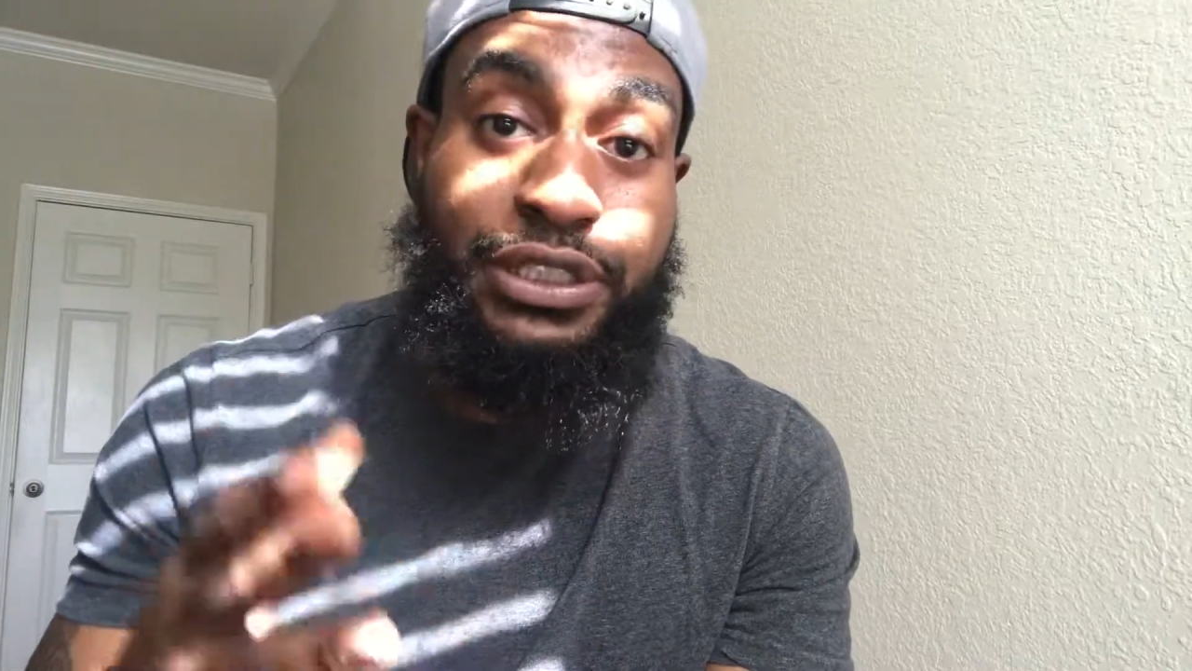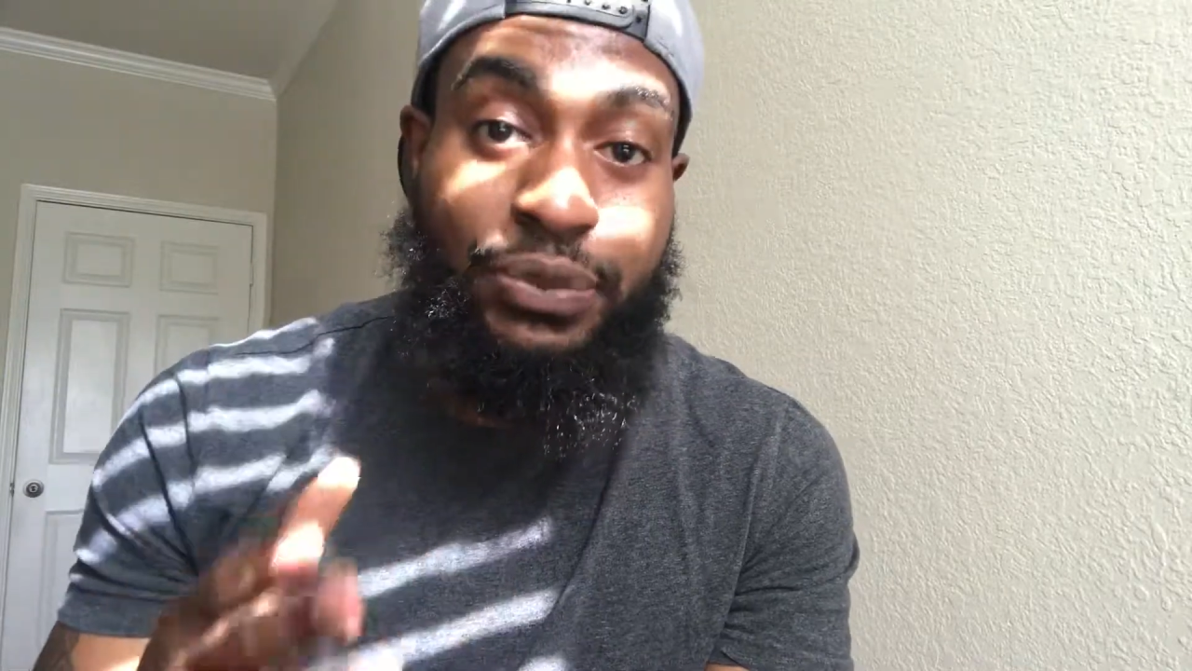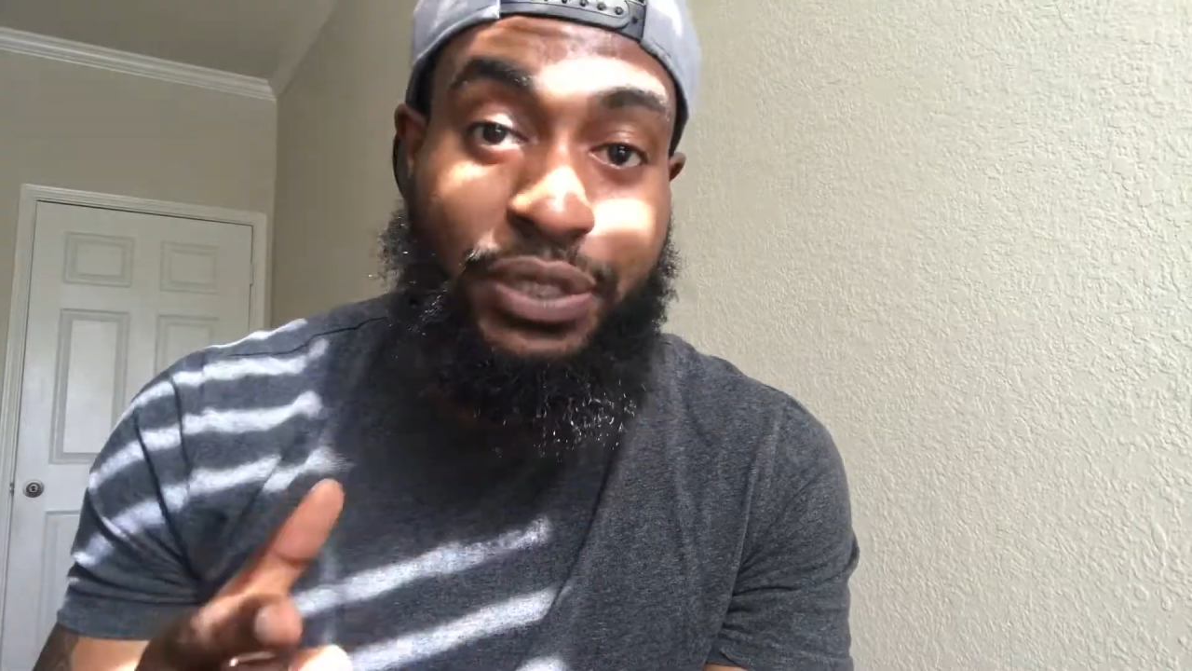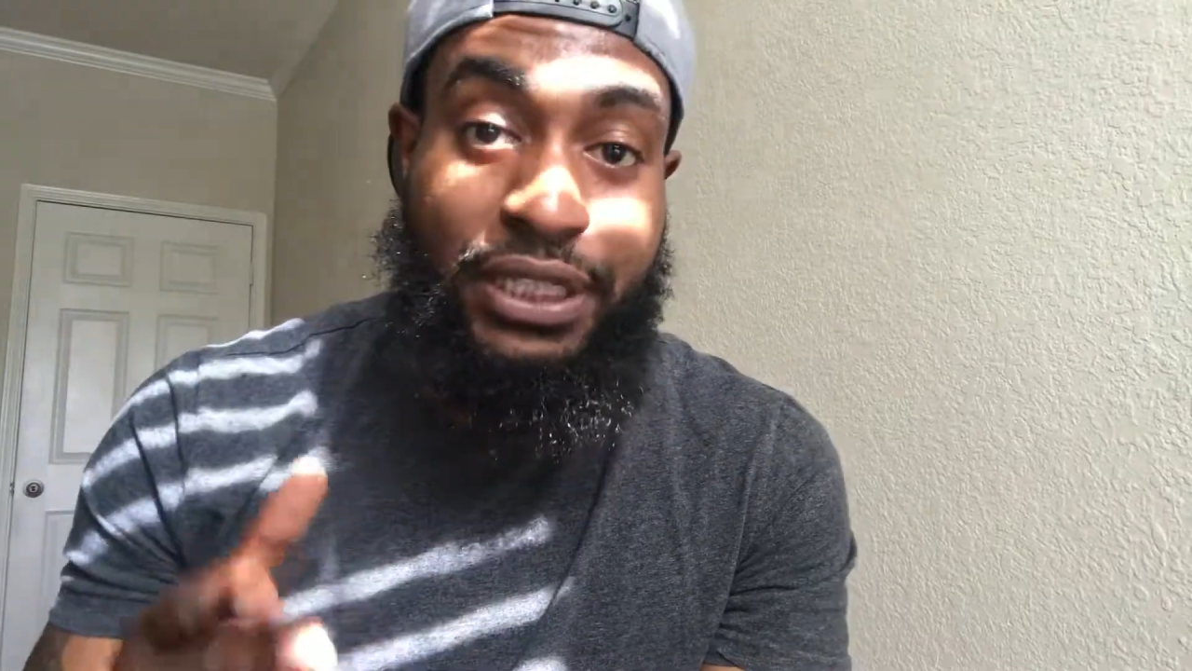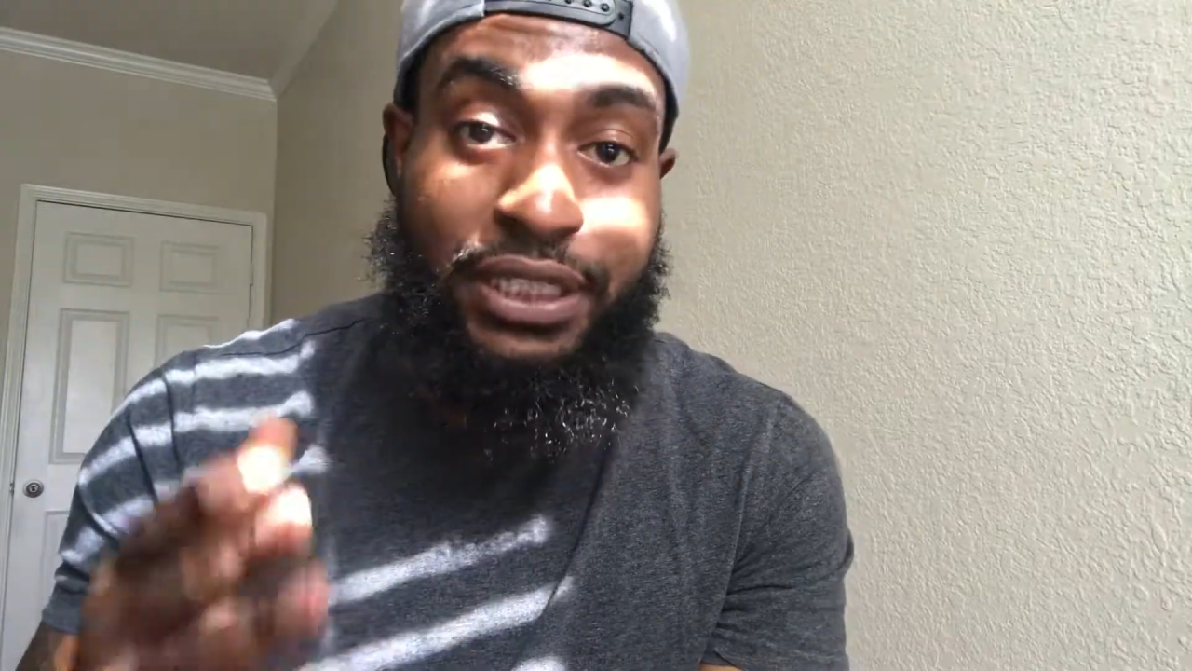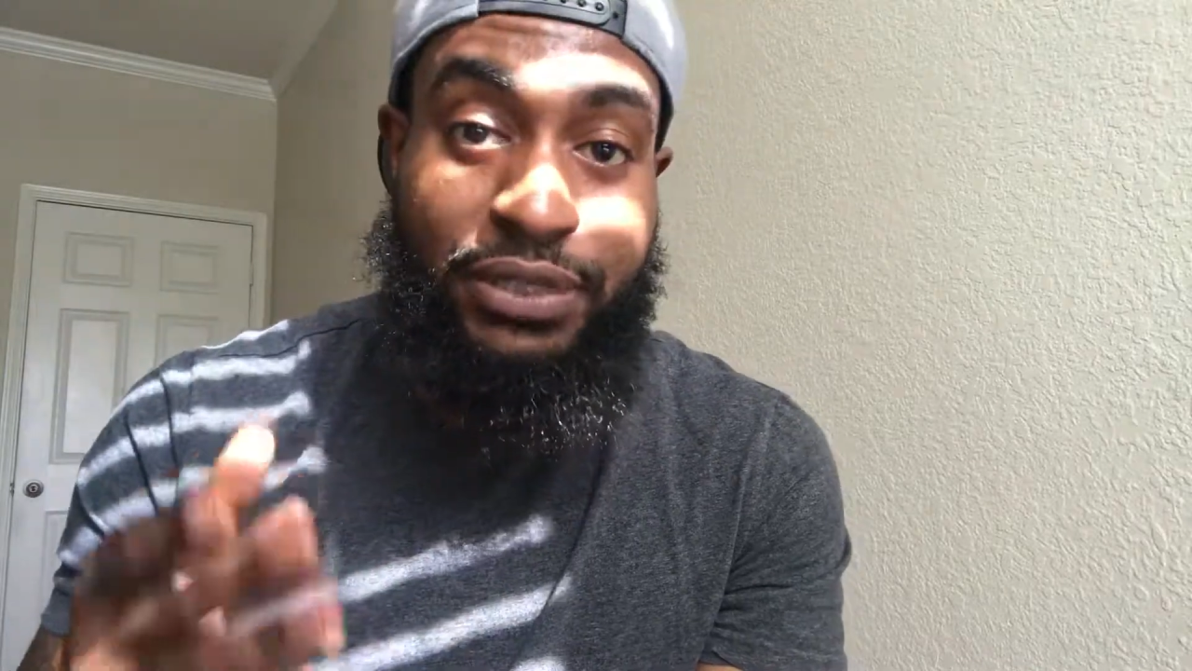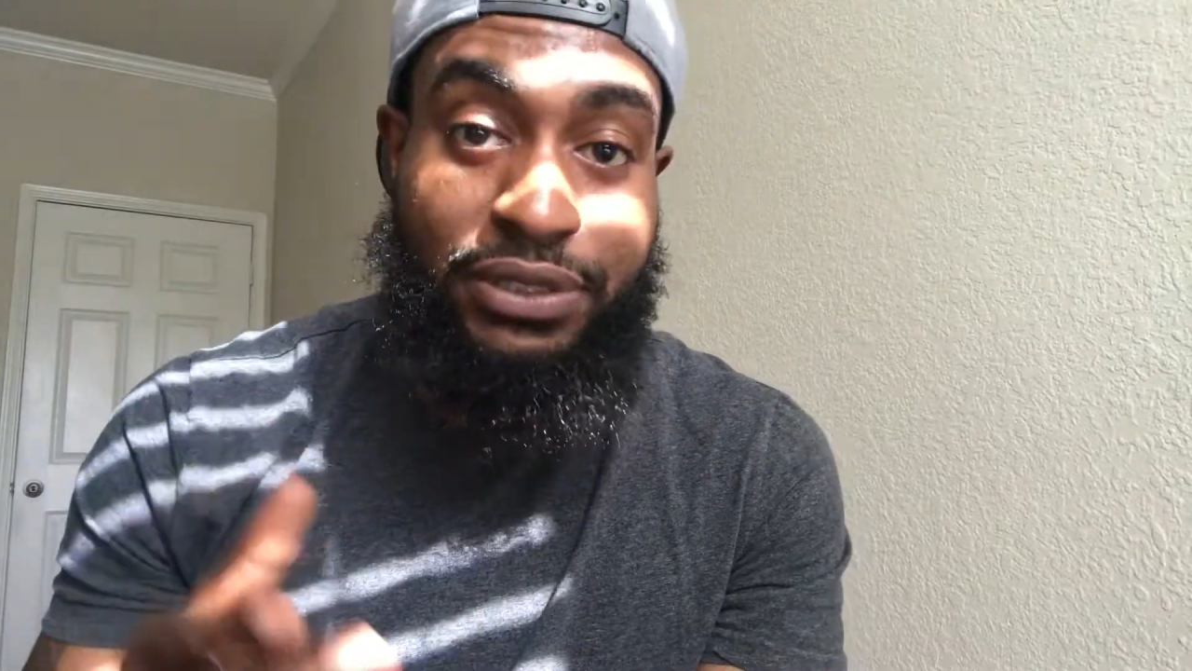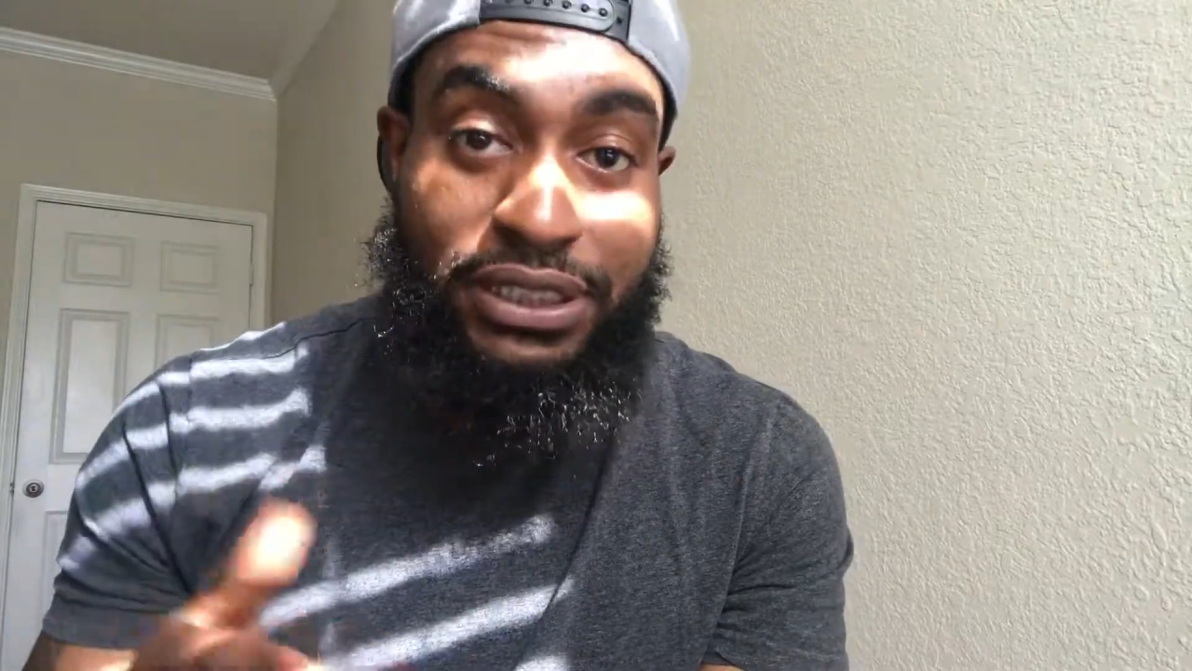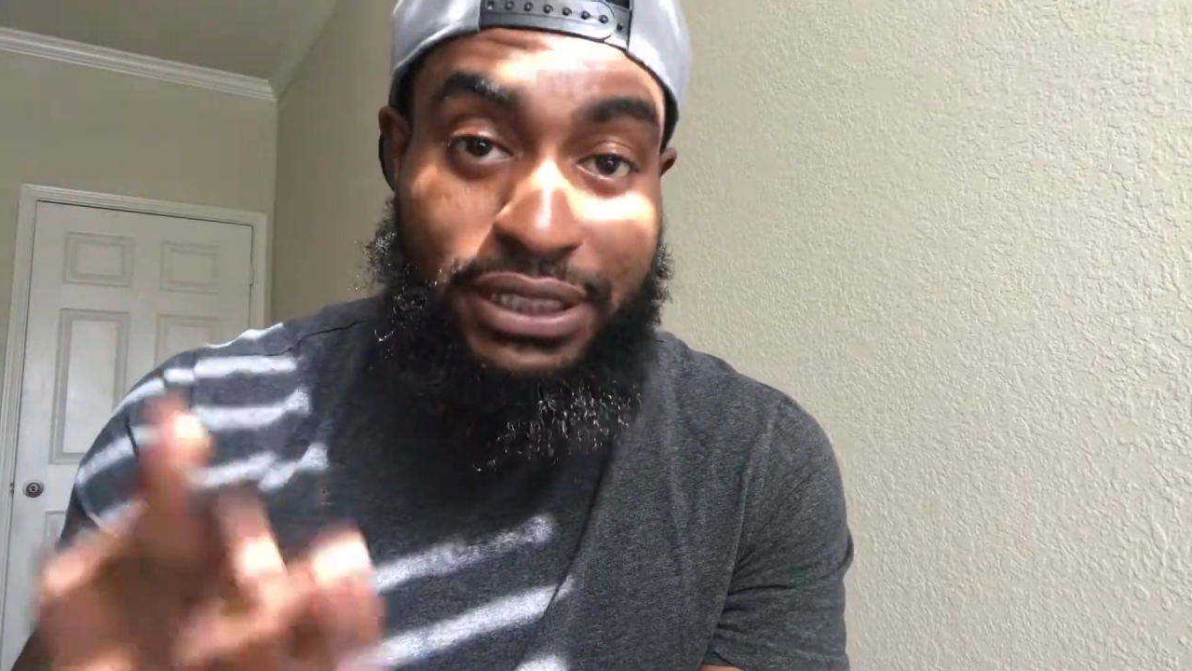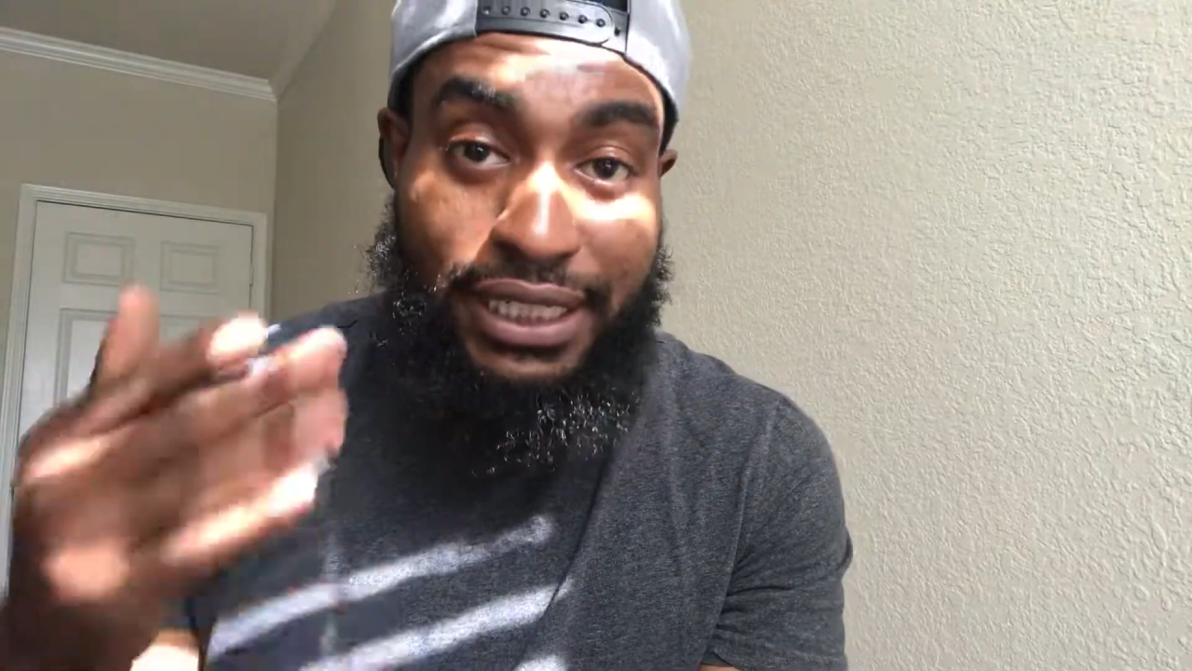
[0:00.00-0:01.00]
that what he does with
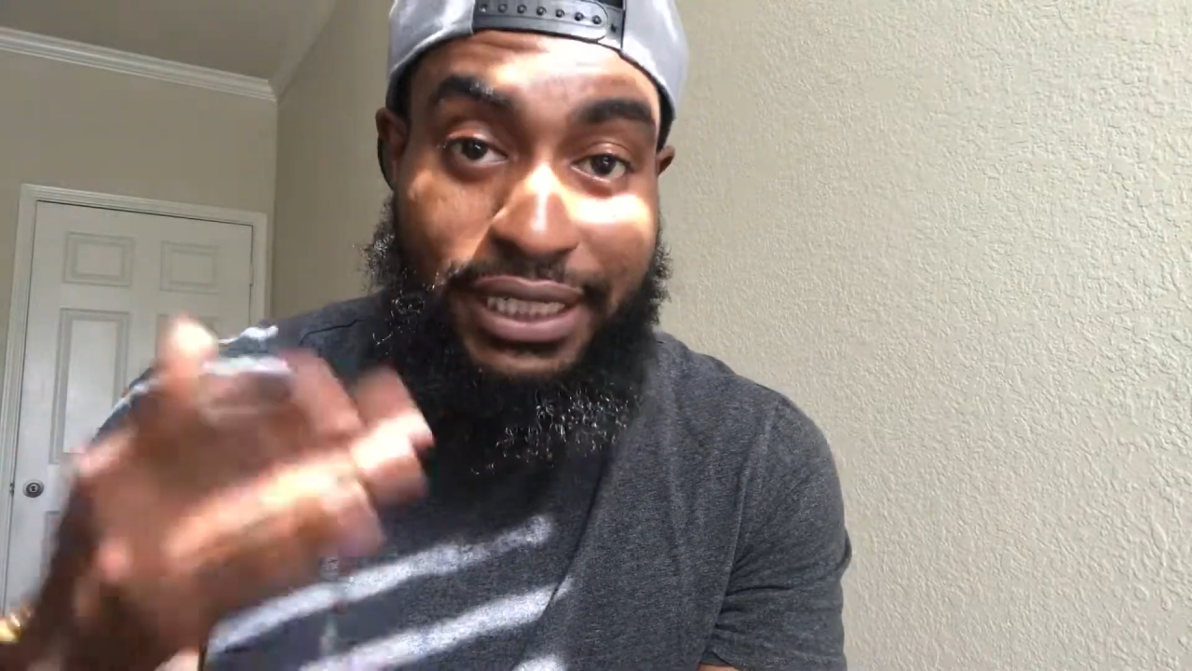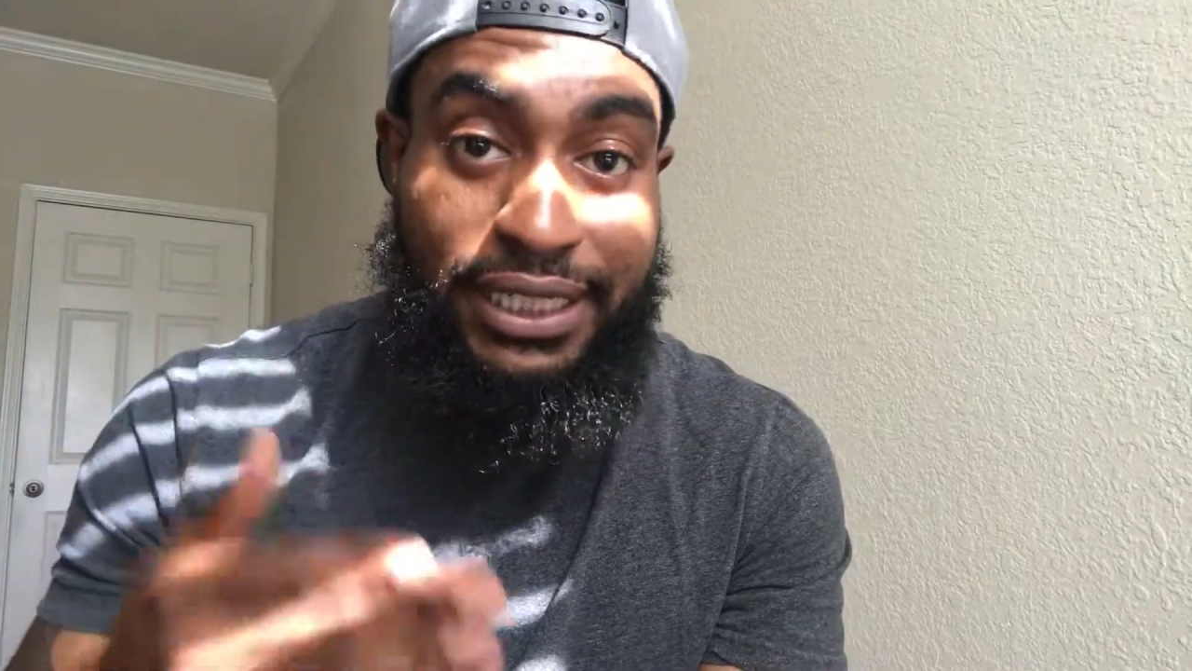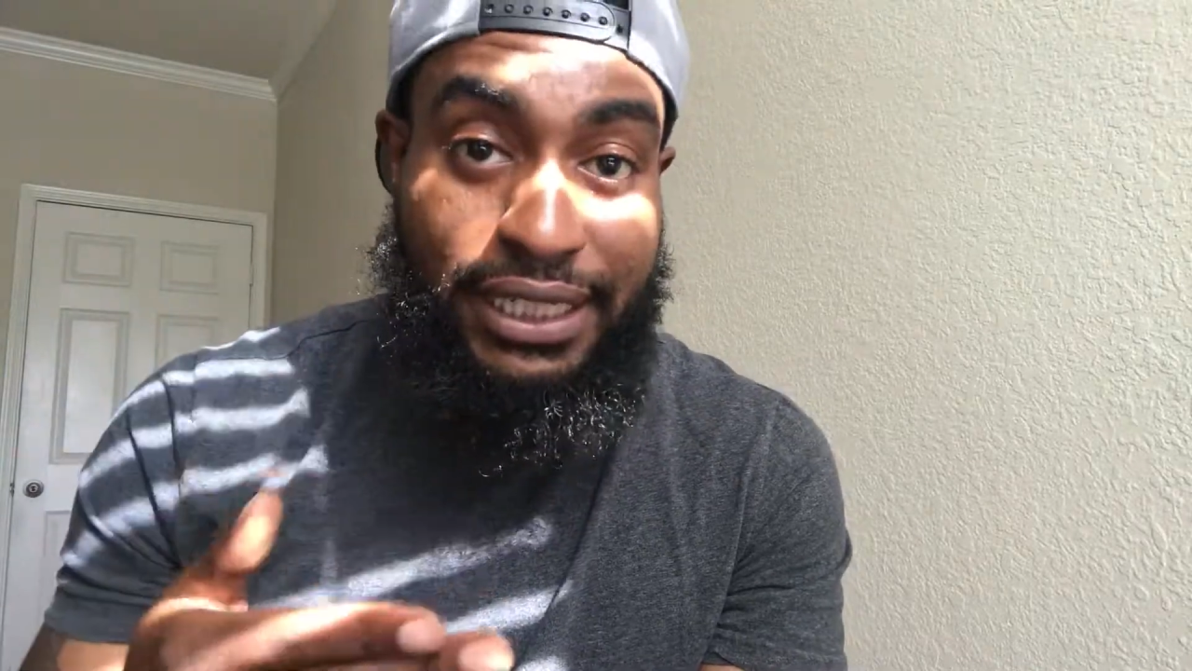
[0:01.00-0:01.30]
the snake